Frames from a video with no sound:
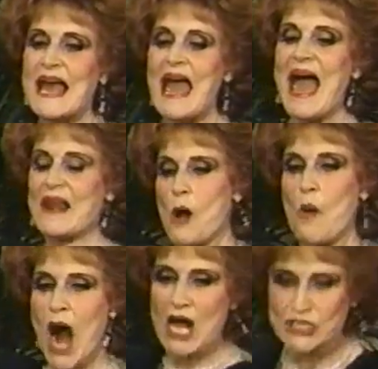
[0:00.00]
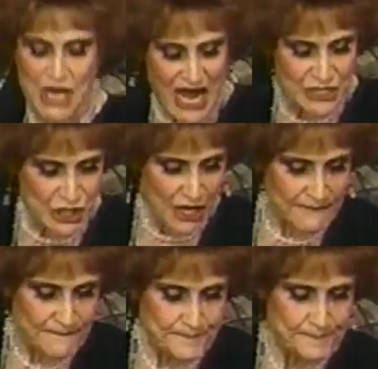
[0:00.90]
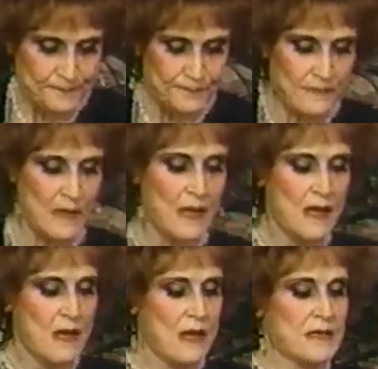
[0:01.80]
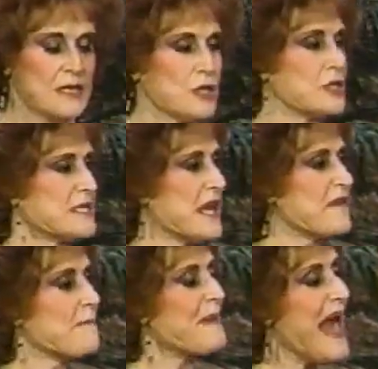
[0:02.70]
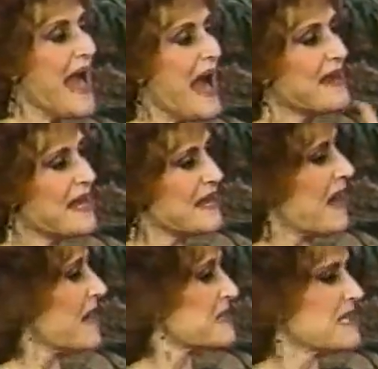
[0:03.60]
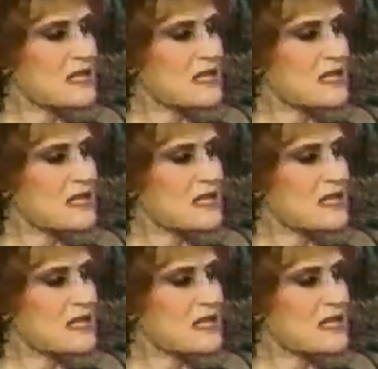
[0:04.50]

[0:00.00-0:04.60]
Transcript: and a world changer. You see, the bad in us, it